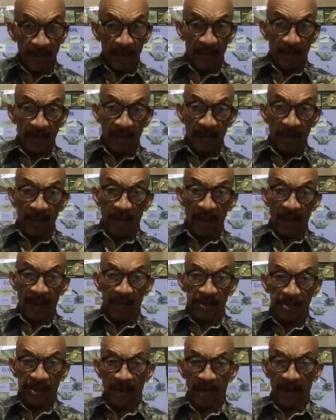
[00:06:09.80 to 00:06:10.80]
He has
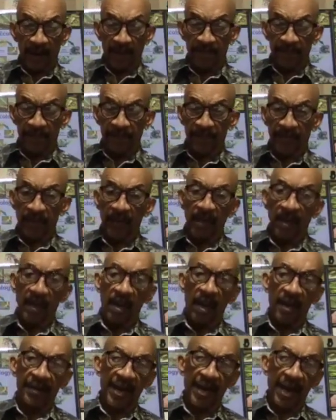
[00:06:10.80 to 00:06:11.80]

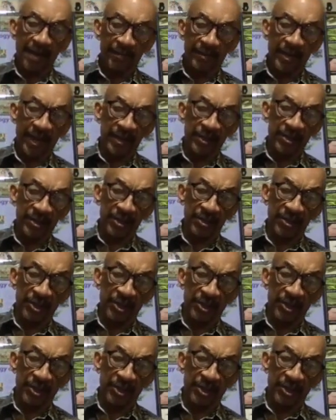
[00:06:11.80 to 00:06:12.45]
adaptations that